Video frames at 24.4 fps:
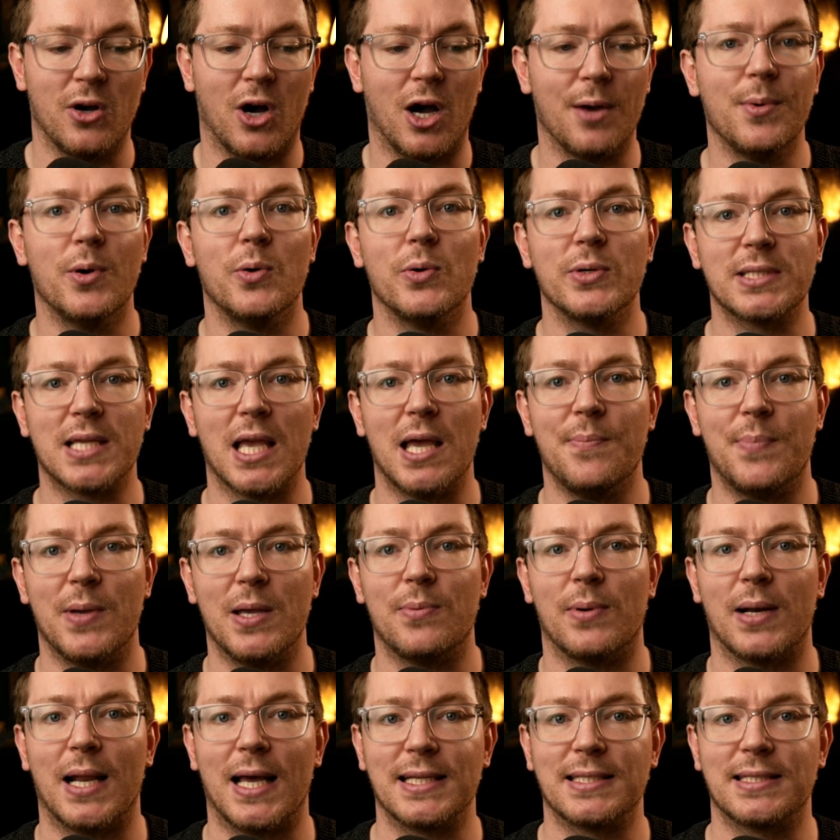I'm always getting
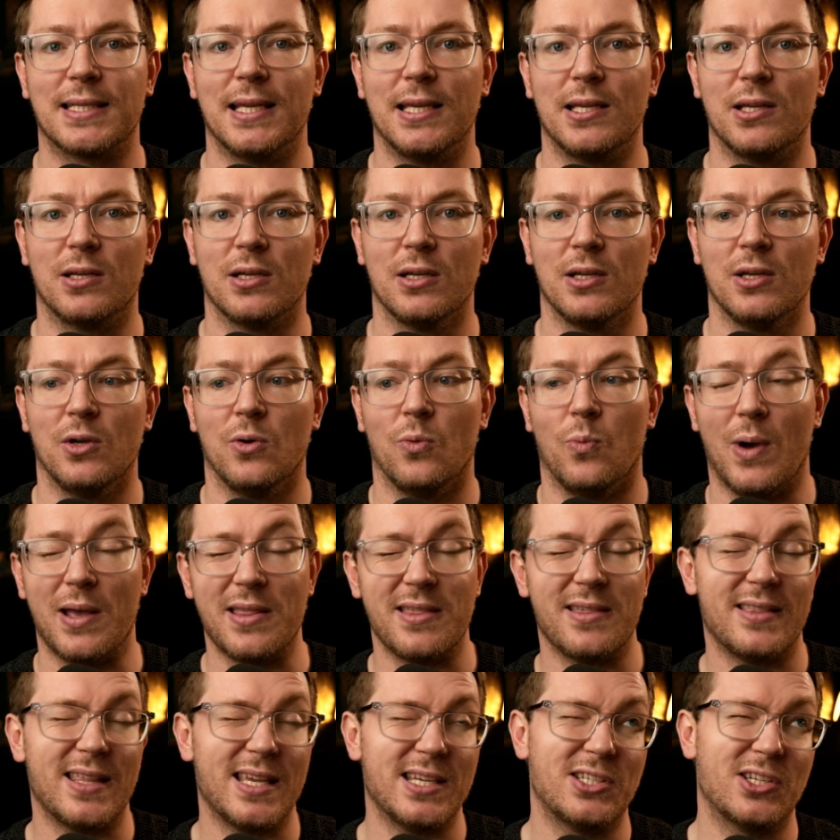people asking
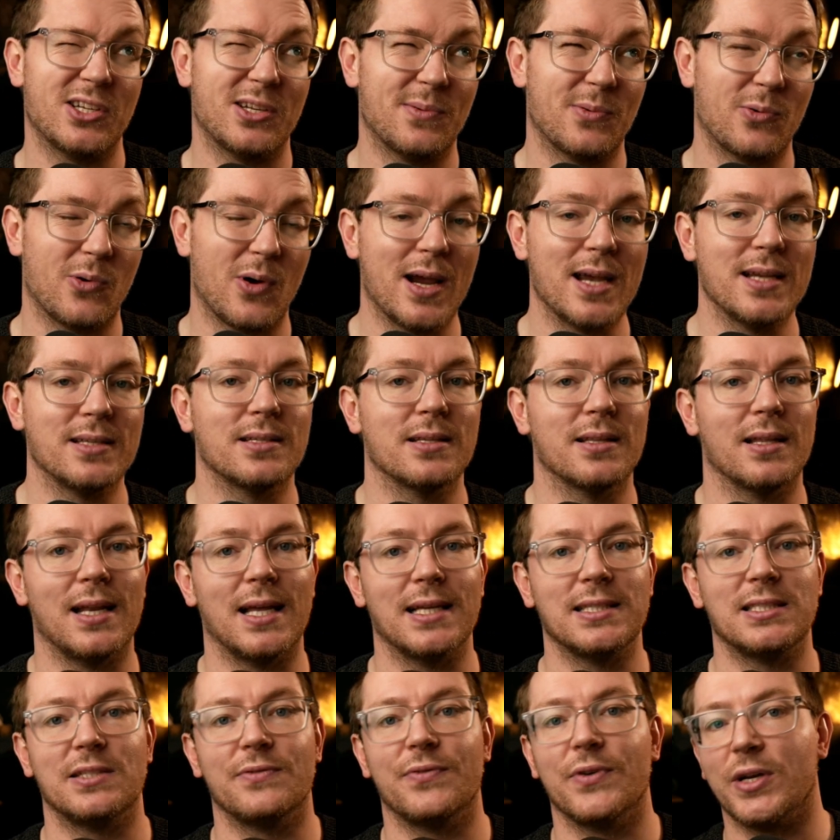whether they should upgrade to the
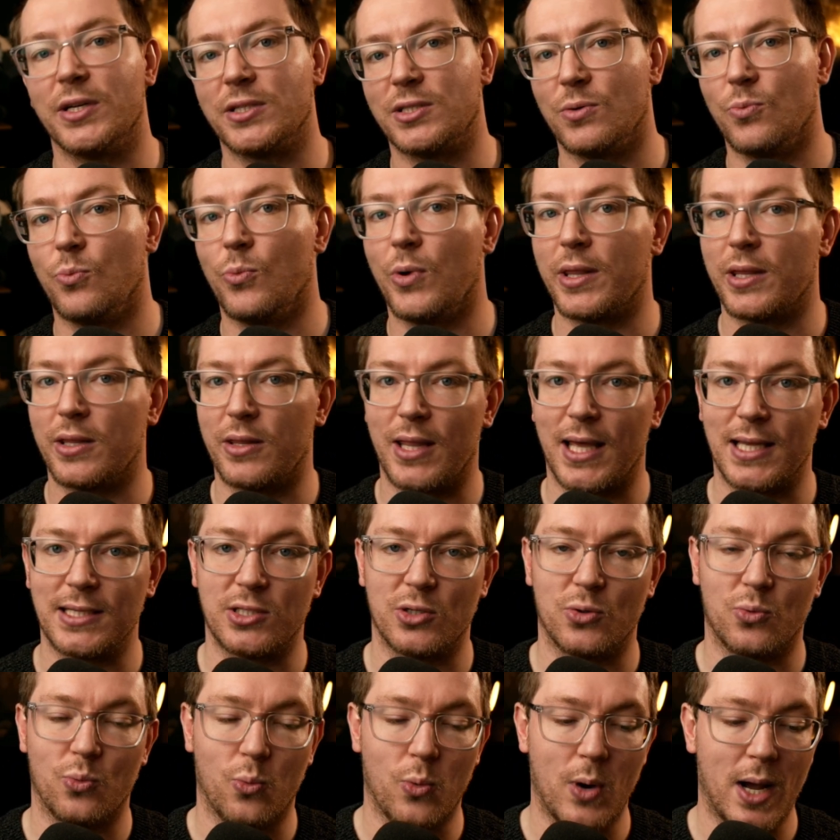latest version, whether they
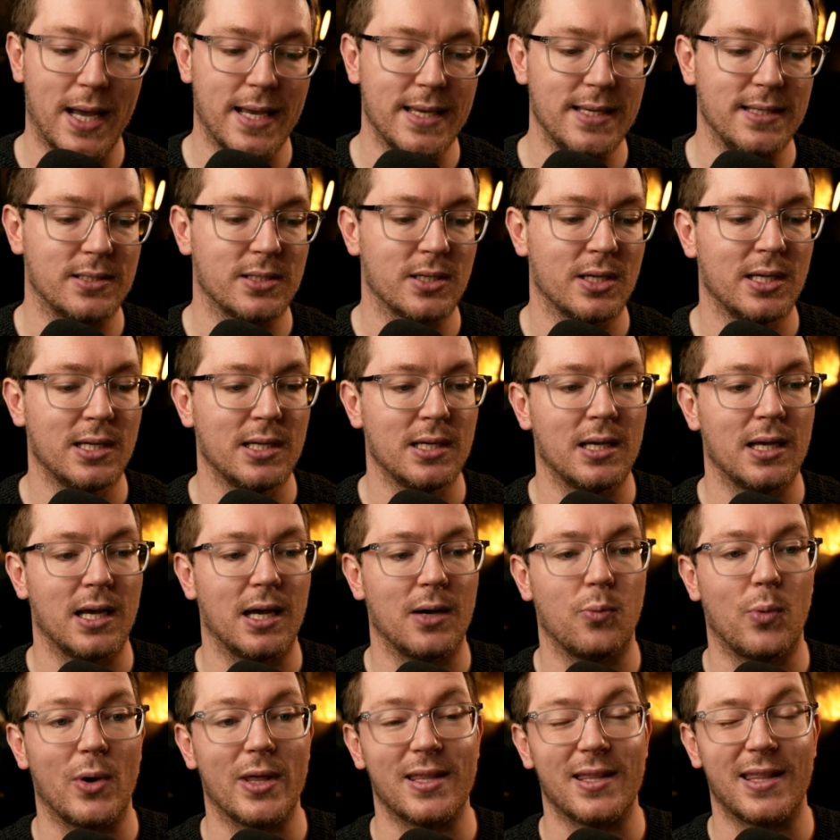should wait,
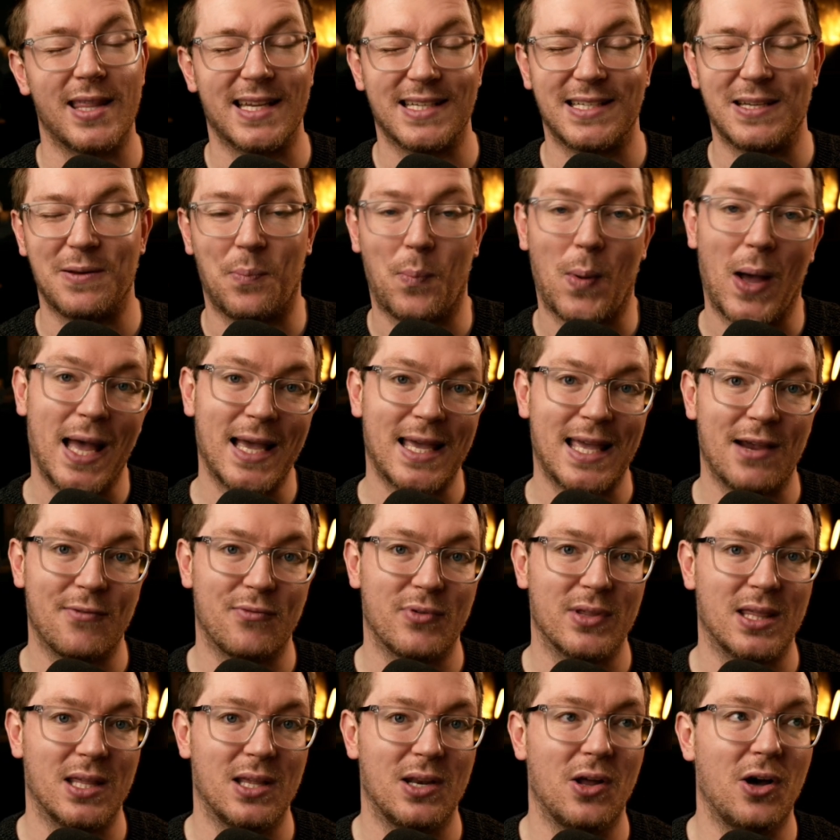whether they should back
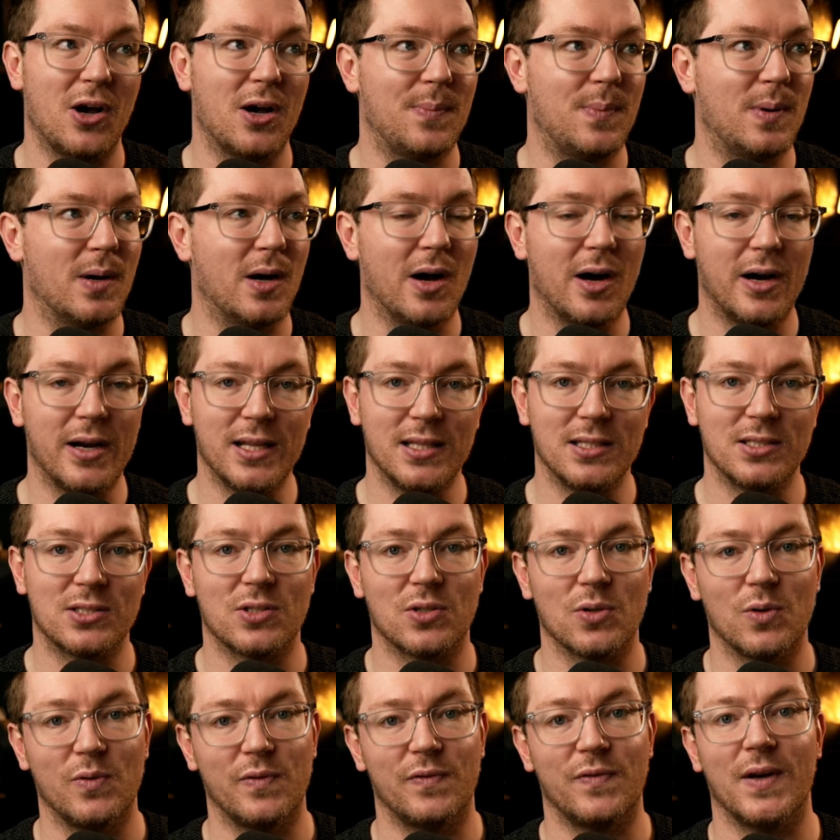everything up,
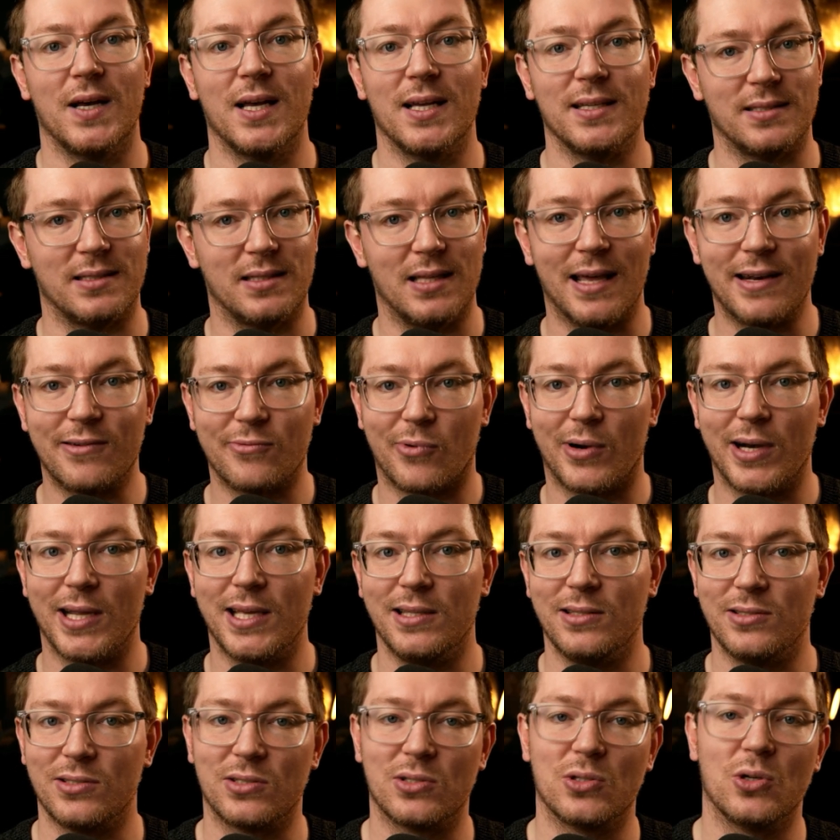uninstall first, then
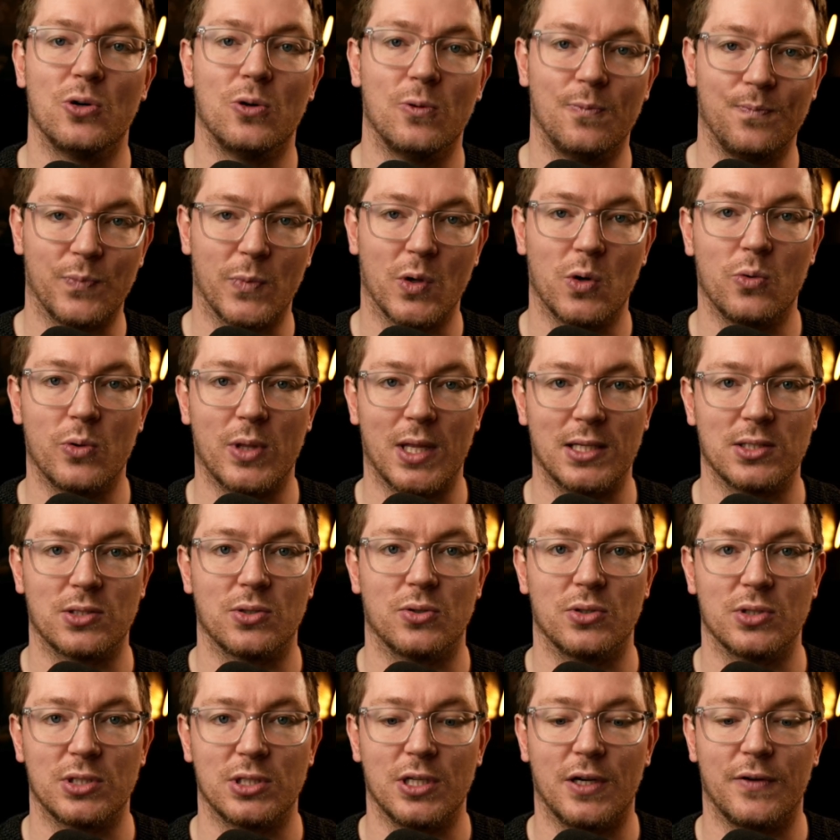reinstall, all that
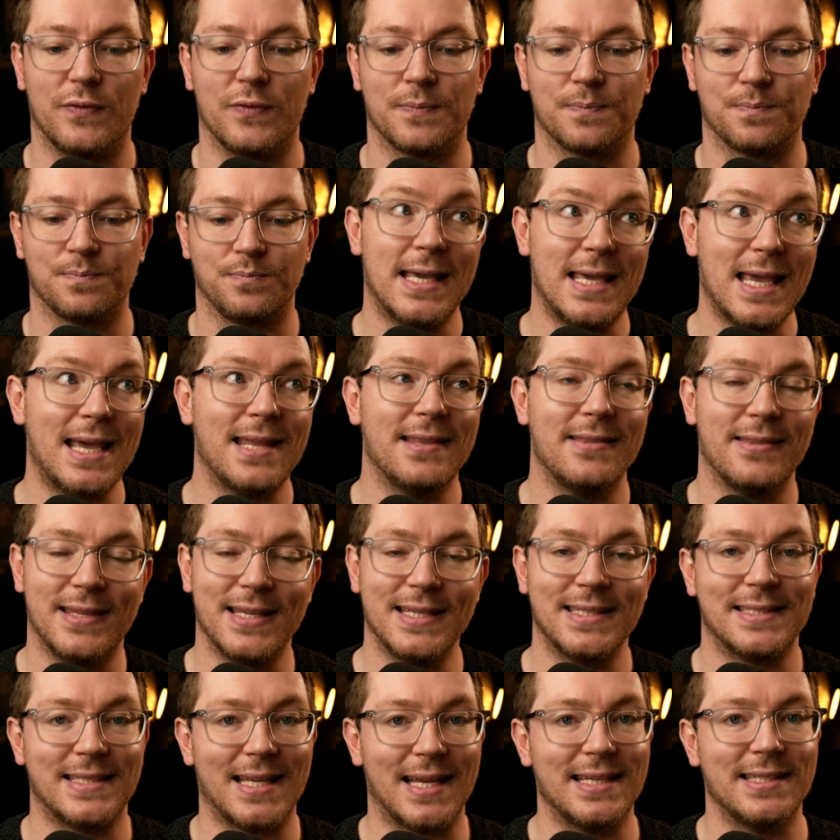sort of stuff. Again,
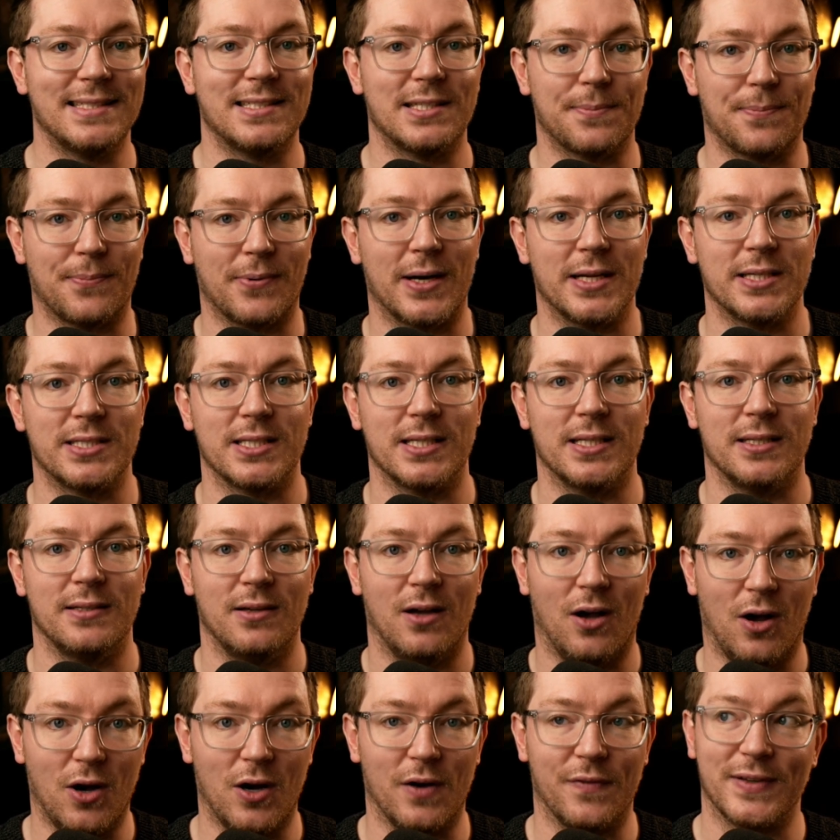this takes the pressure
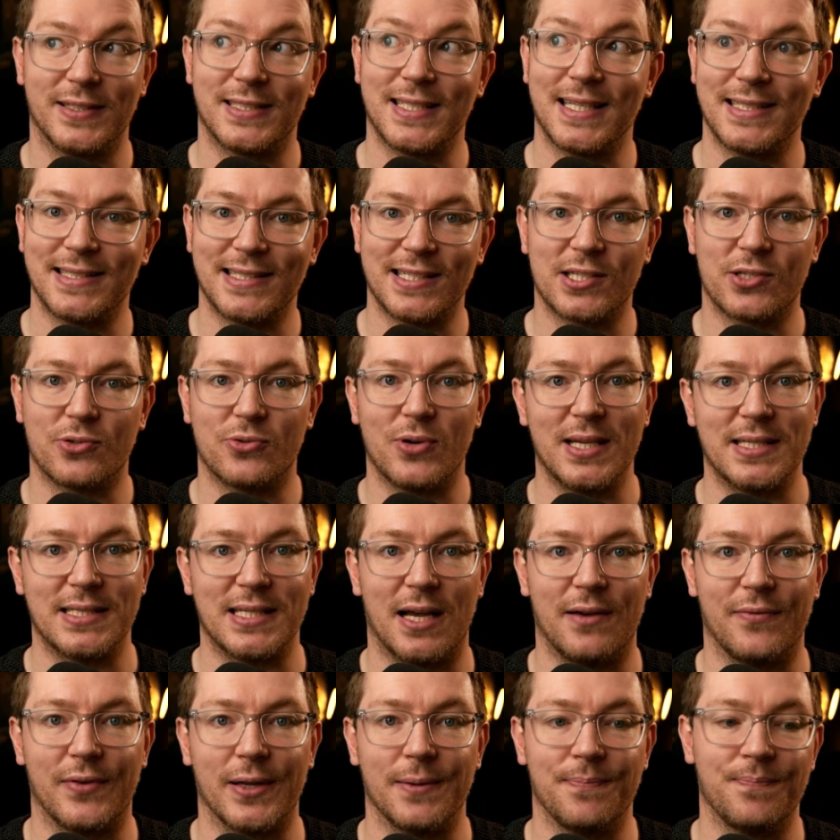off. It takes the stress
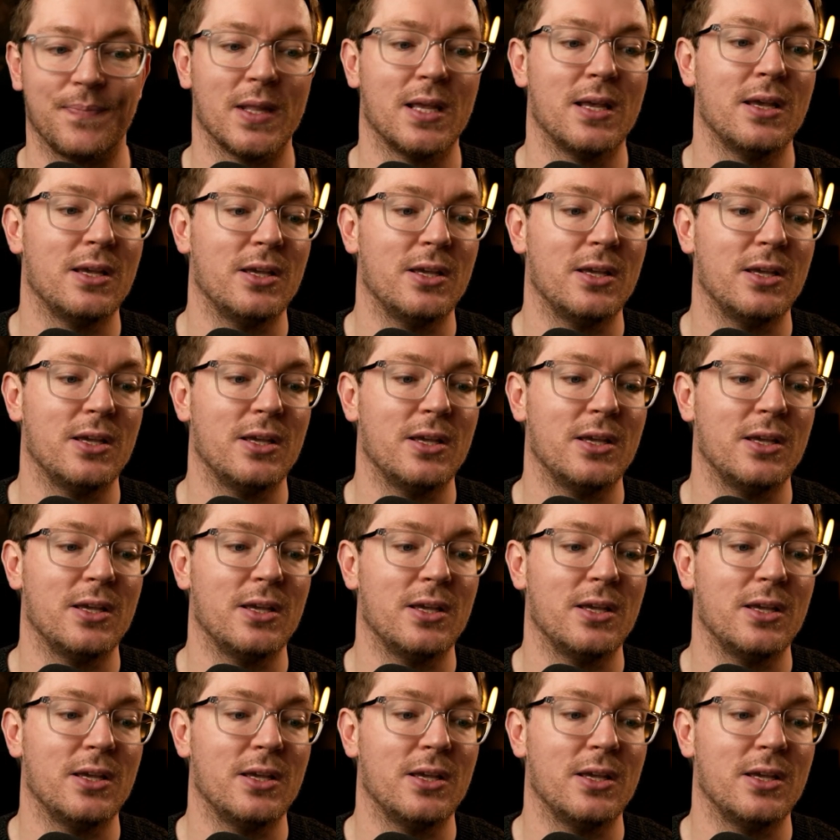out of it.